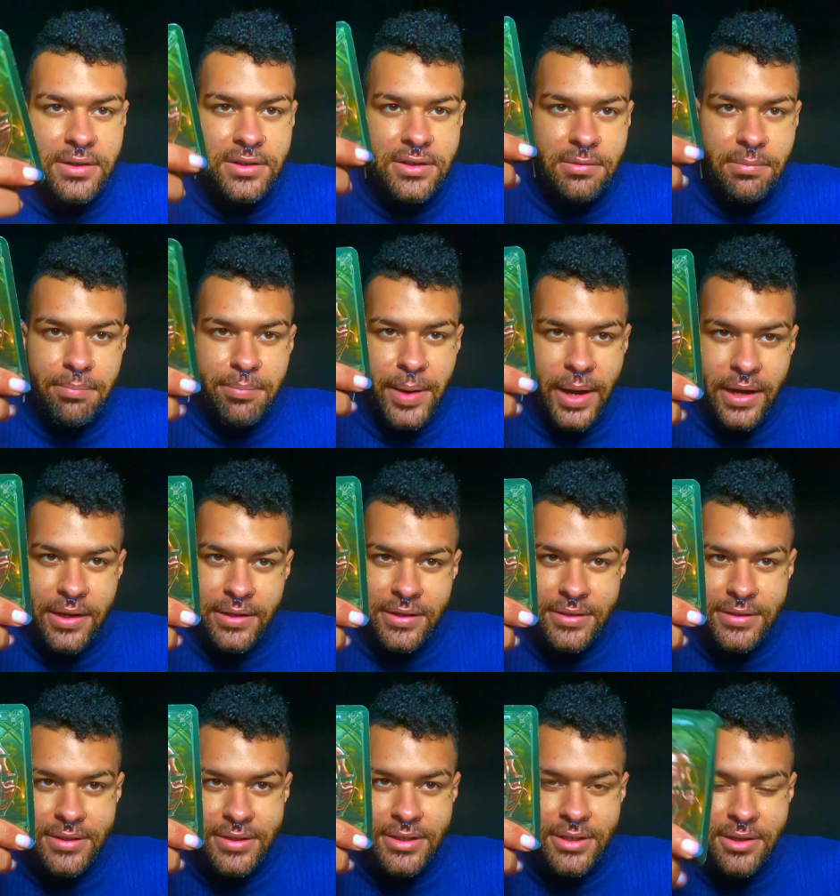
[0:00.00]
into
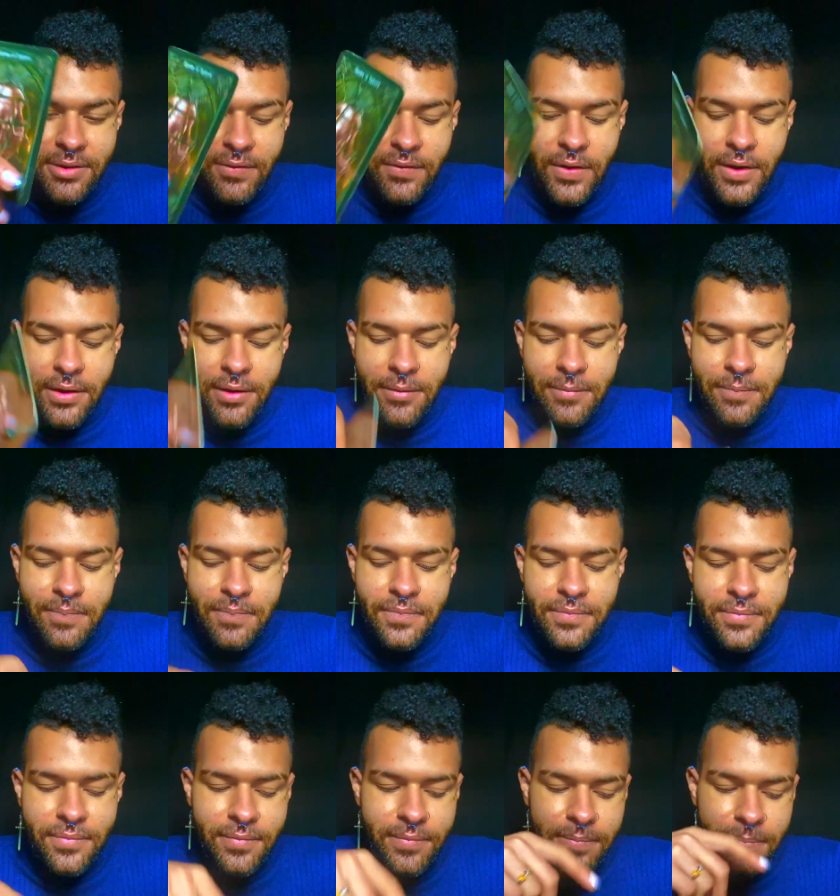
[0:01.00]
balance, right?
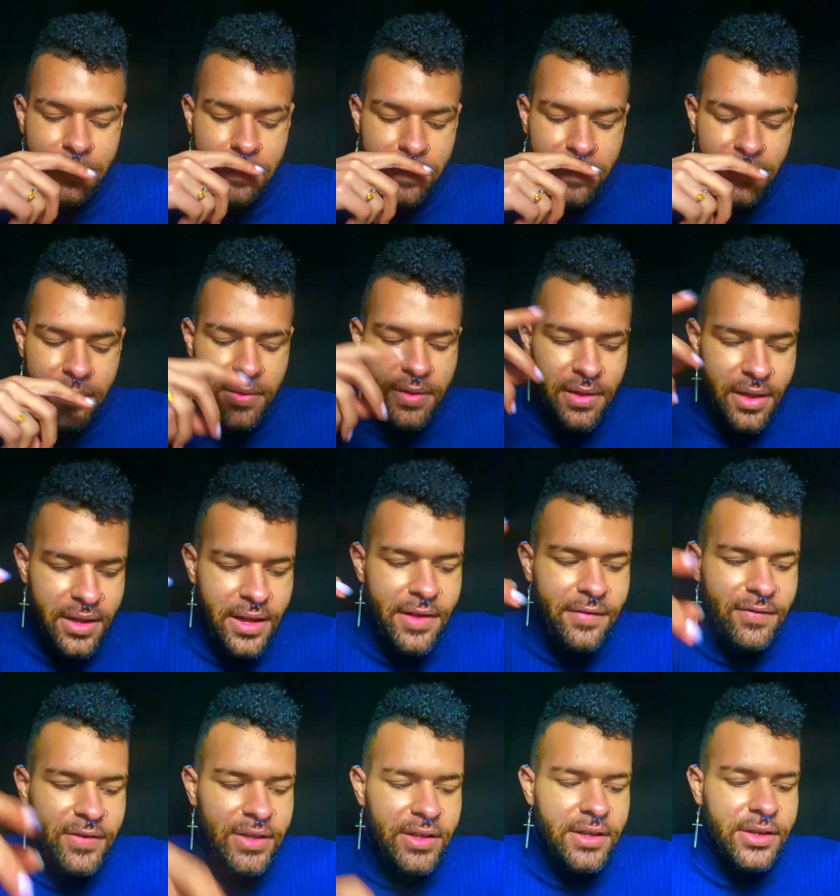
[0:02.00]
I
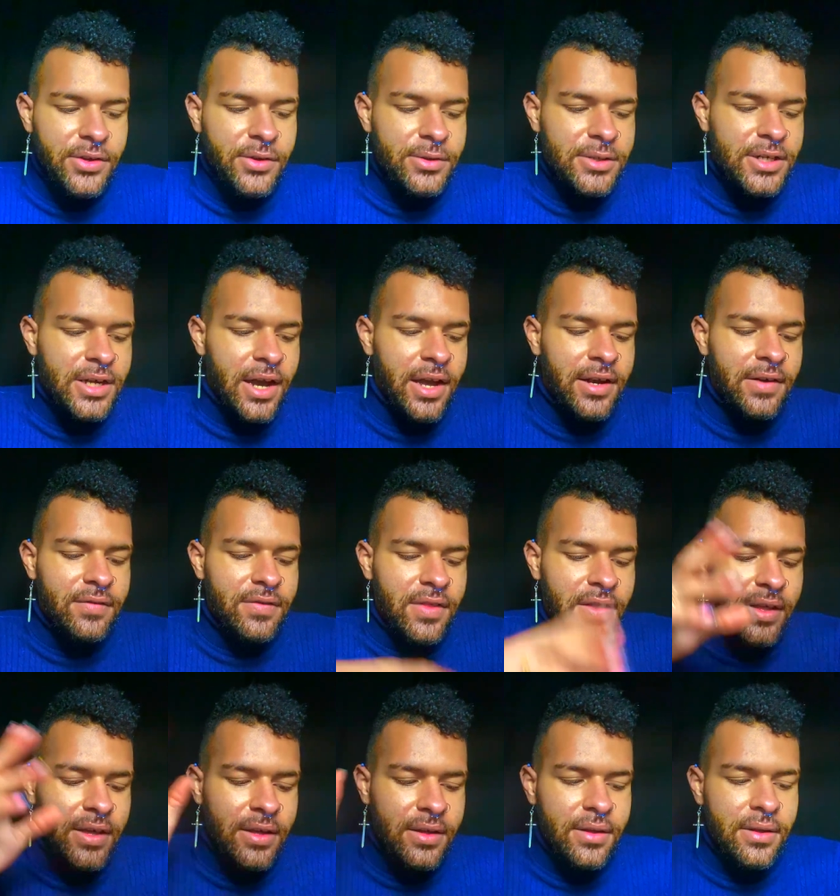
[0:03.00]
feel like you're trying to
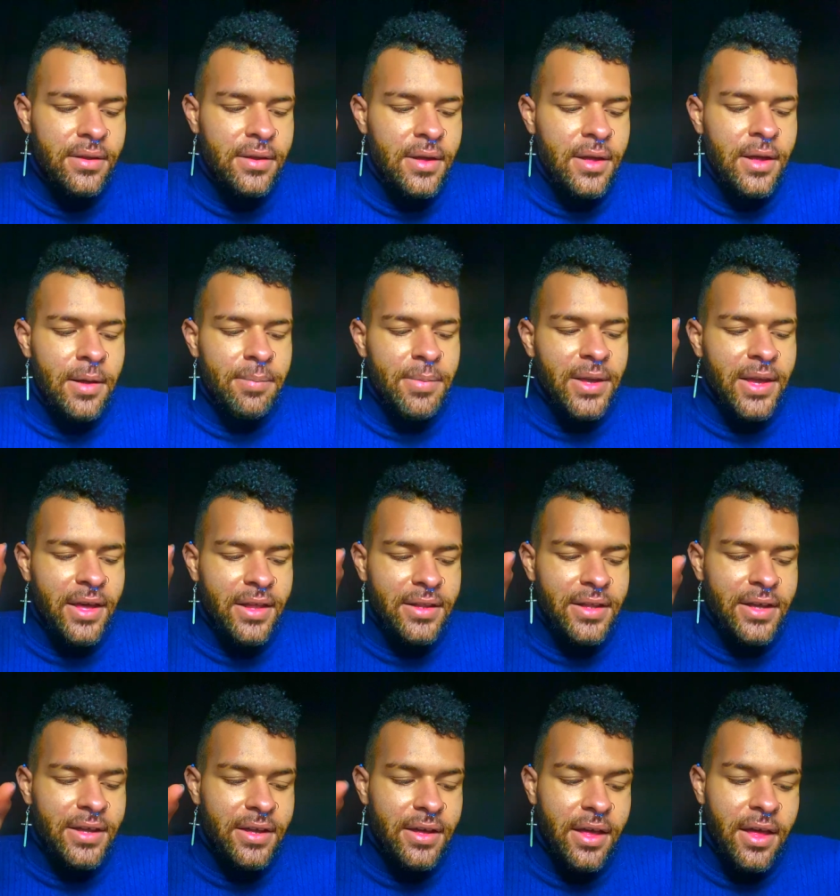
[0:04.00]
like be at
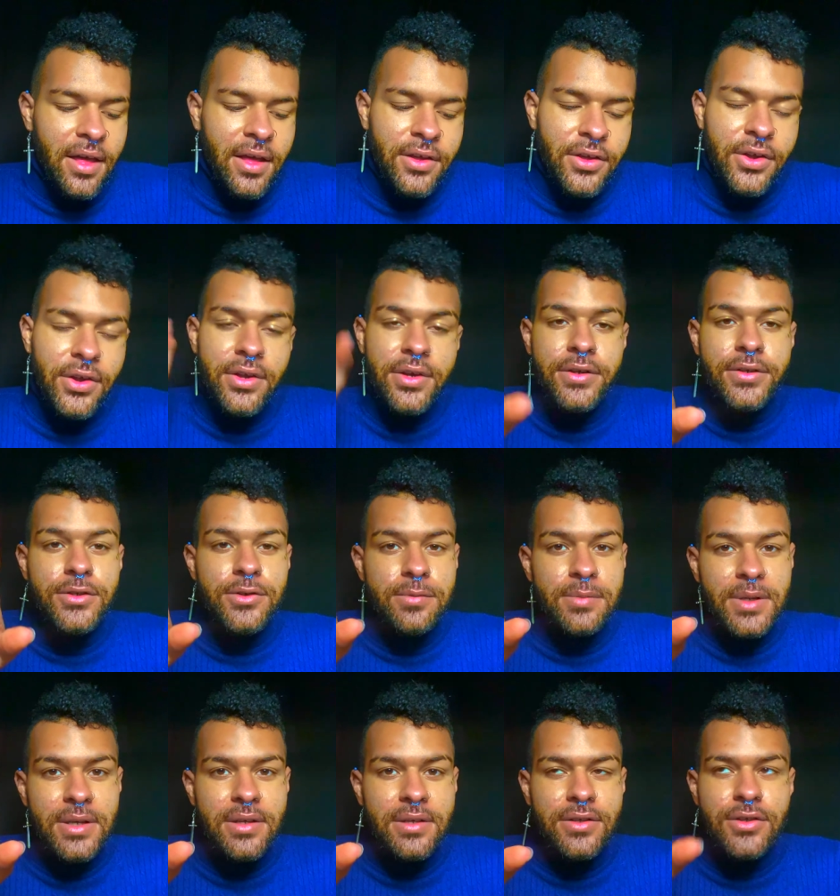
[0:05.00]
like you're gonna do
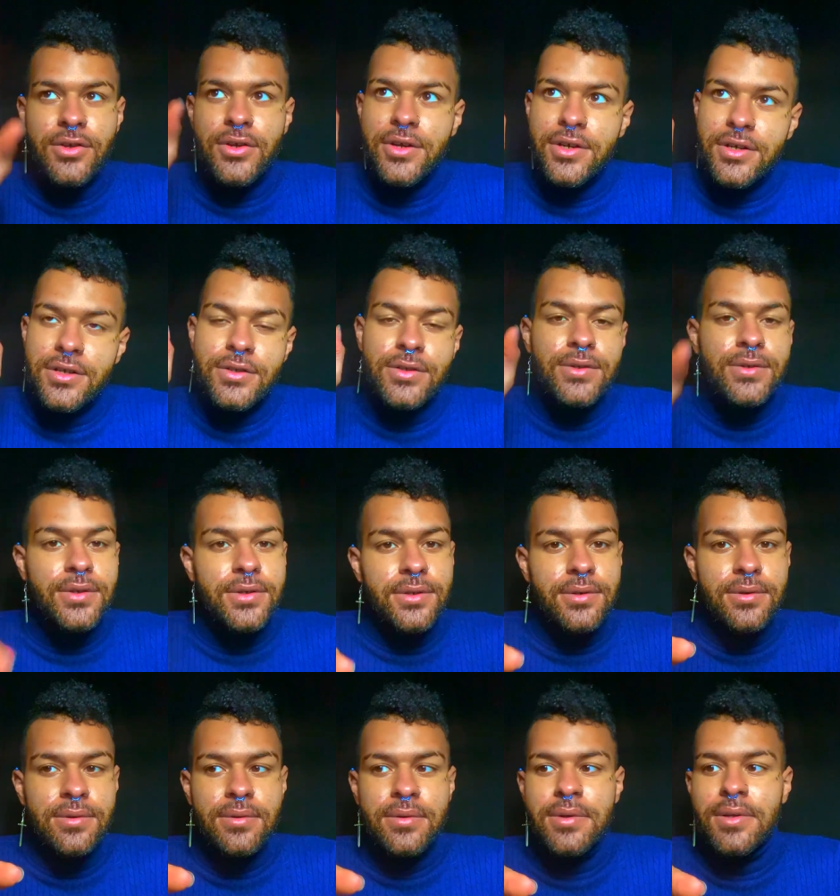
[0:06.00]
me, you're gonna do
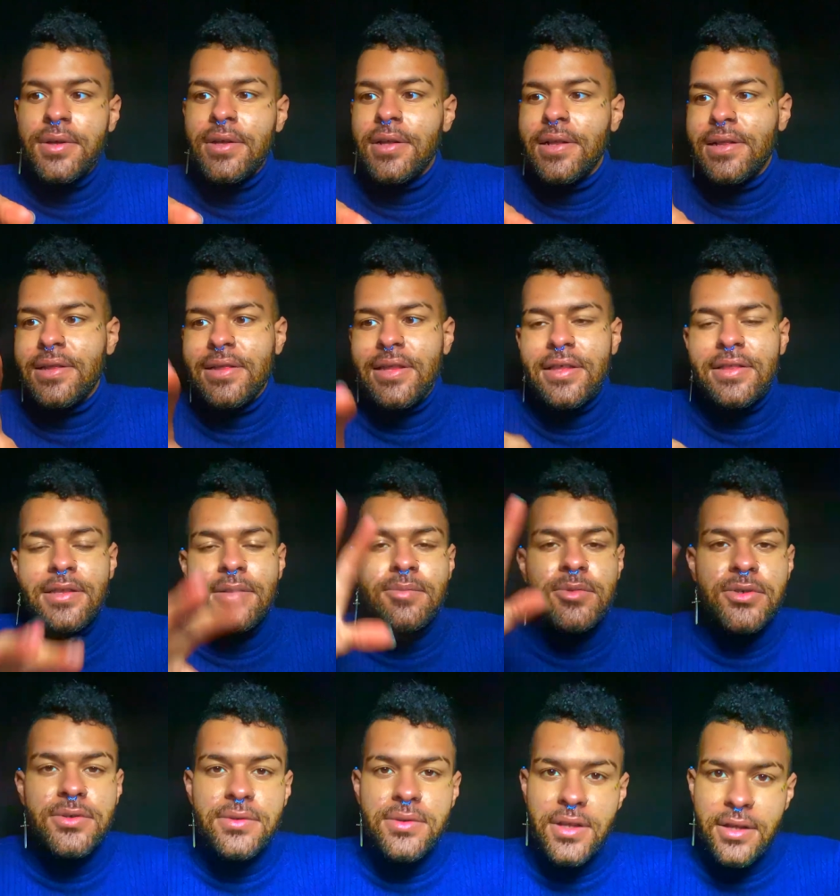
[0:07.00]
you, let them
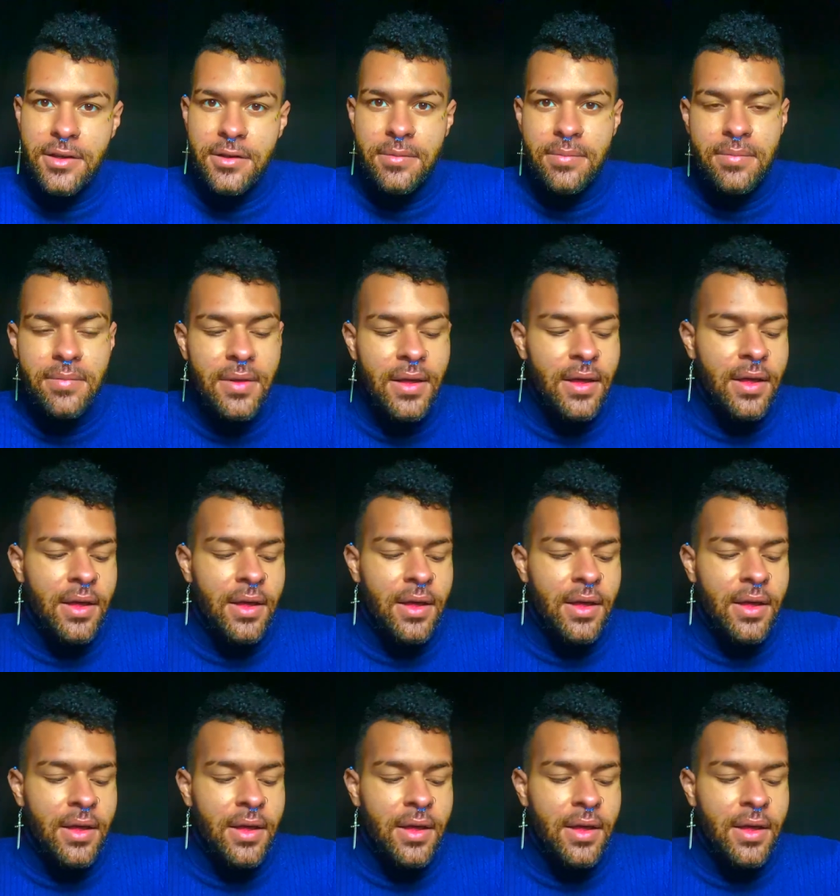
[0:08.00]
do them,